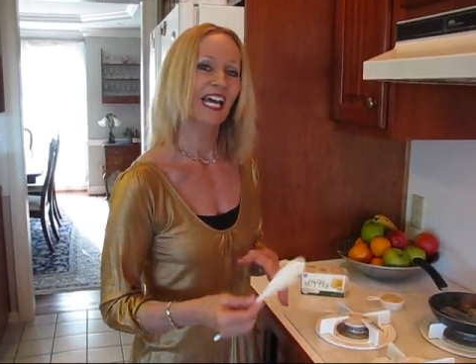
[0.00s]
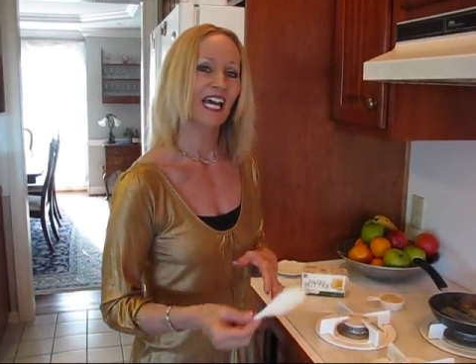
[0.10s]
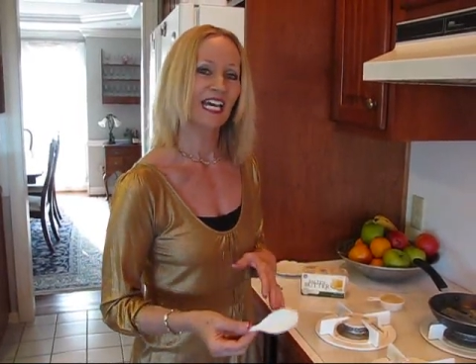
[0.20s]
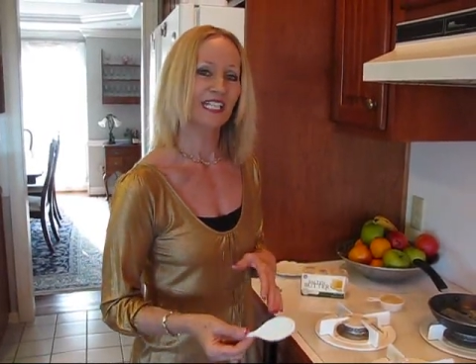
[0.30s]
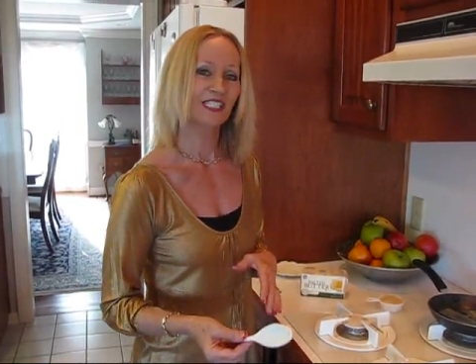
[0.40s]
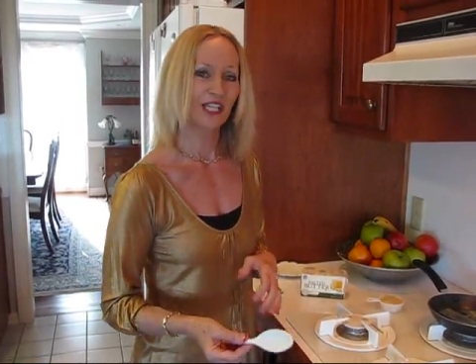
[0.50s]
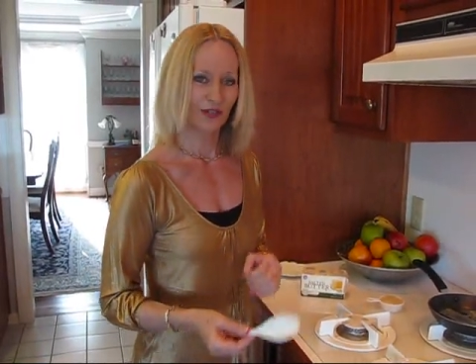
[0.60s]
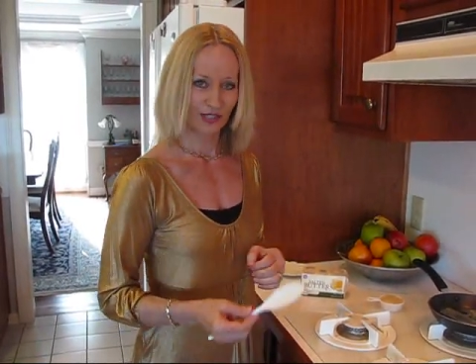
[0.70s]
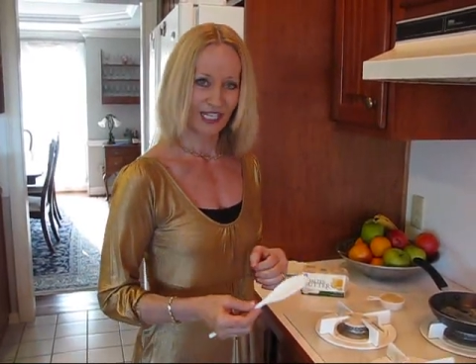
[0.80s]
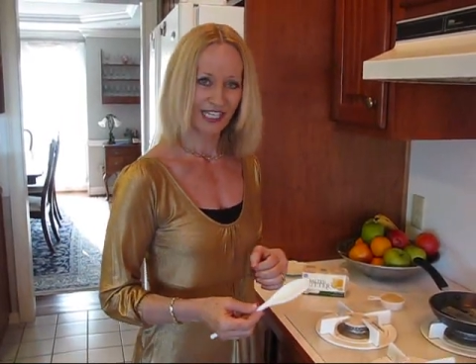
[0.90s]
and
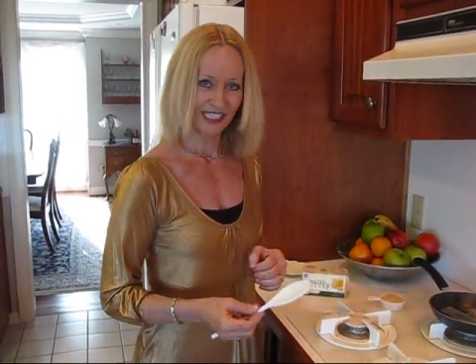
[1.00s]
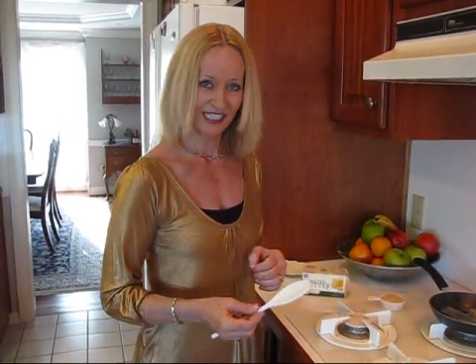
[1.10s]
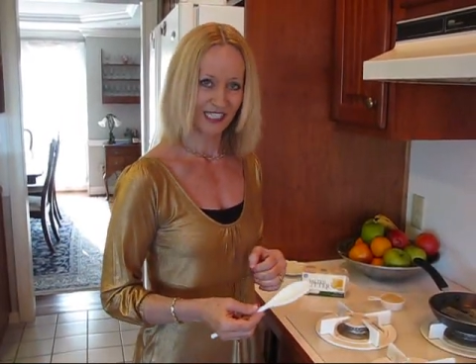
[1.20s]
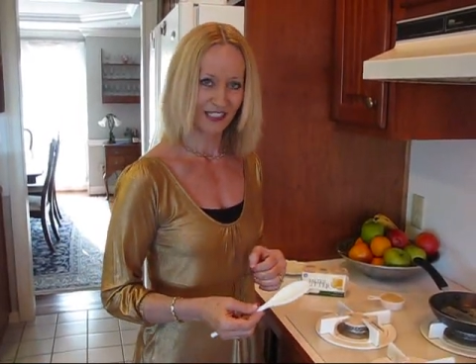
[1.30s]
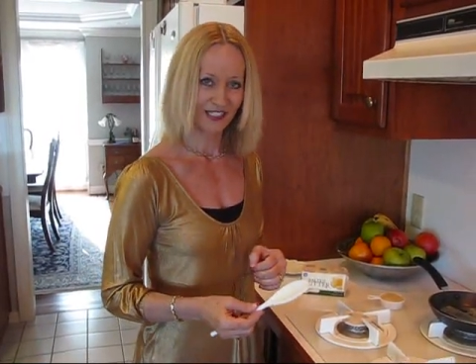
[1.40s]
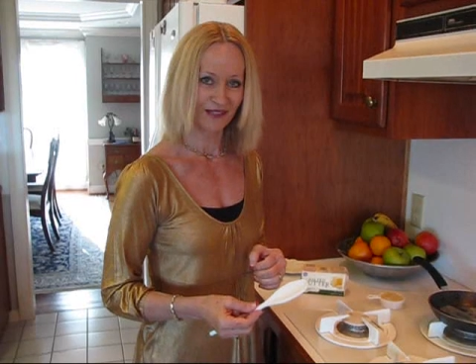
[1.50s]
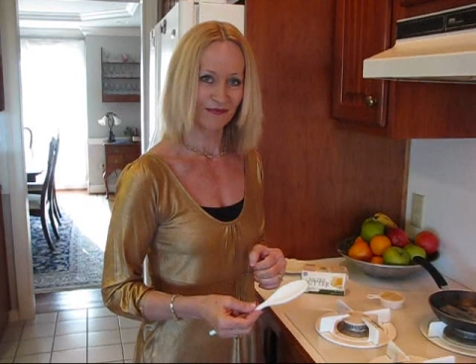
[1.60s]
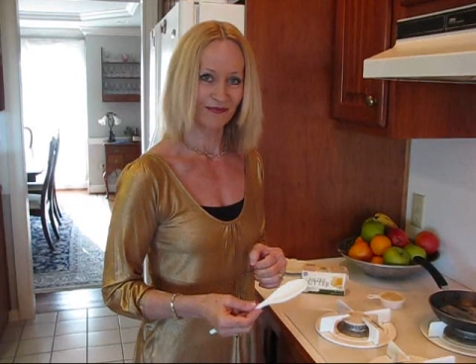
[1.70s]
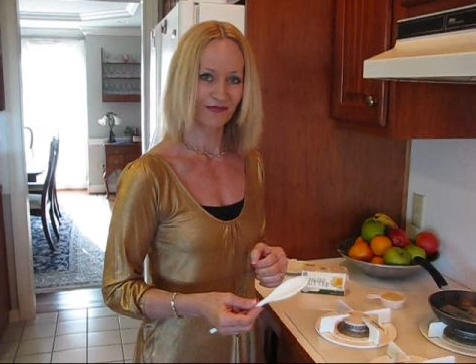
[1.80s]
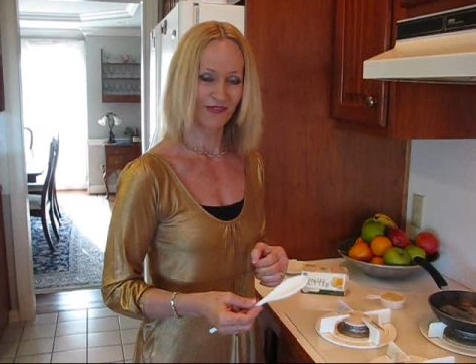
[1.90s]
cheddar cheese into
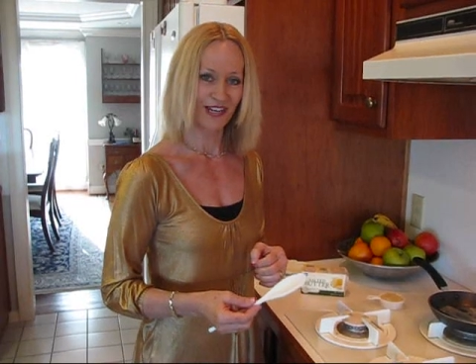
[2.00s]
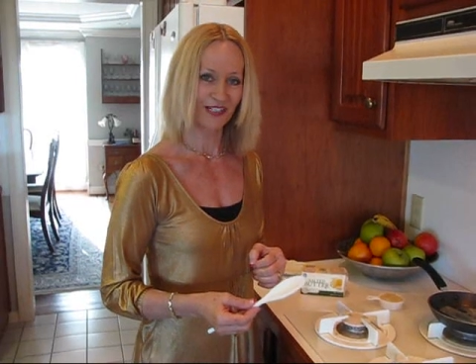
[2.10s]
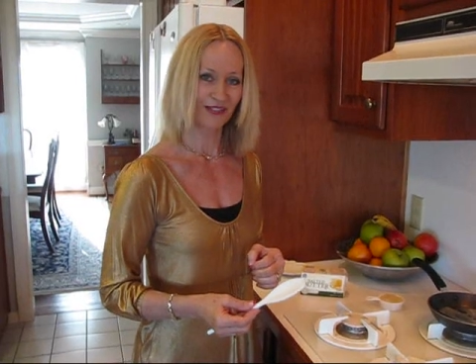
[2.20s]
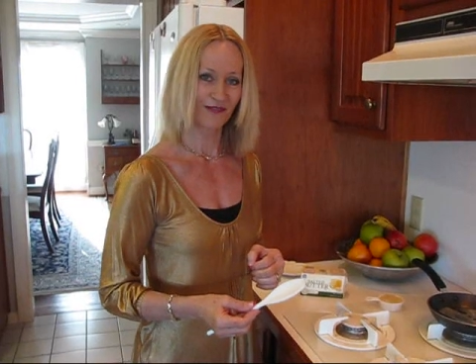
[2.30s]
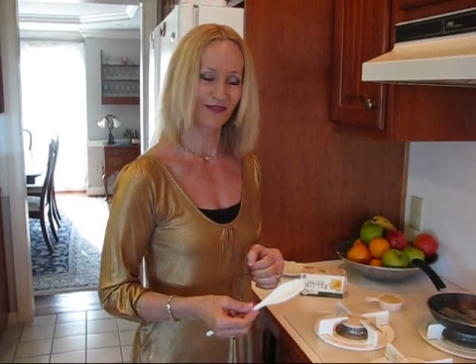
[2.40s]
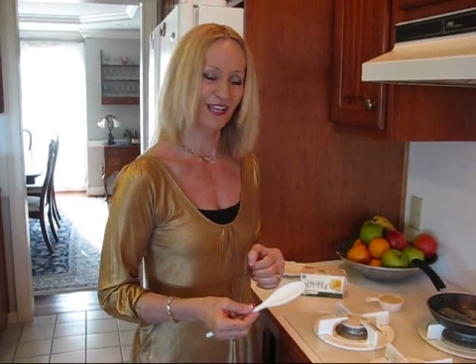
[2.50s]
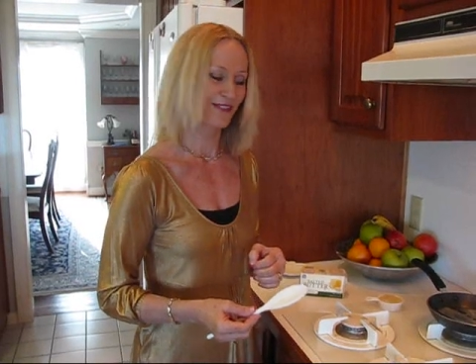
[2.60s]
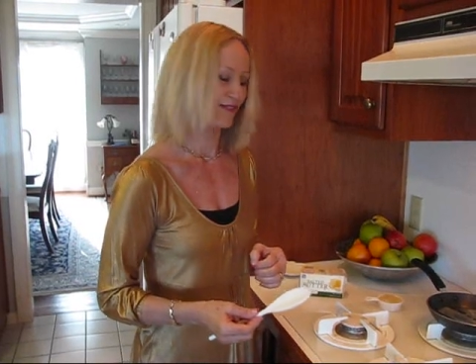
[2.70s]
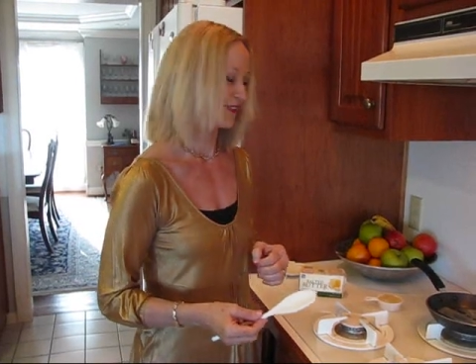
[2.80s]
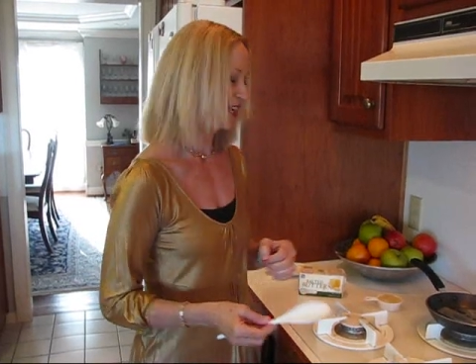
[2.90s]
them for extra
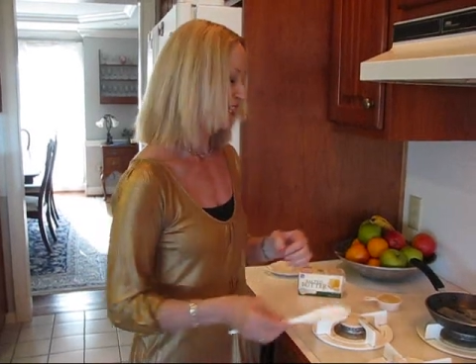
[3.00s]
flavor.